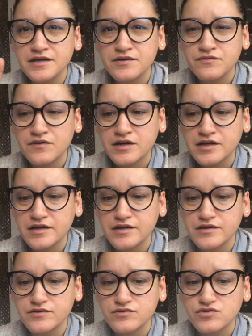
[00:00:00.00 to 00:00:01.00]

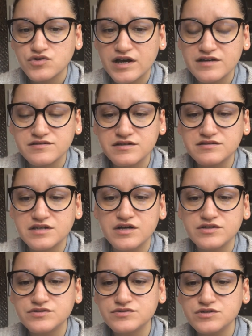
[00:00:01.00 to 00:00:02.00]
fucking tries to tell
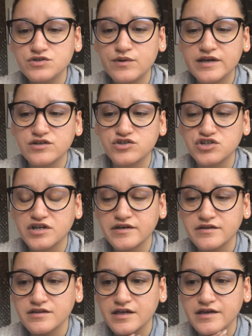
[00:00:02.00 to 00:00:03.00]
you you ain't
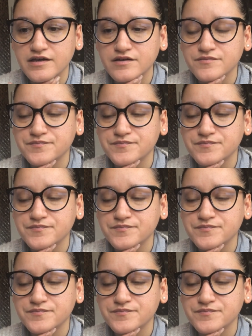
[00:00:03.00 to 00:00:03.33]
shit. Like,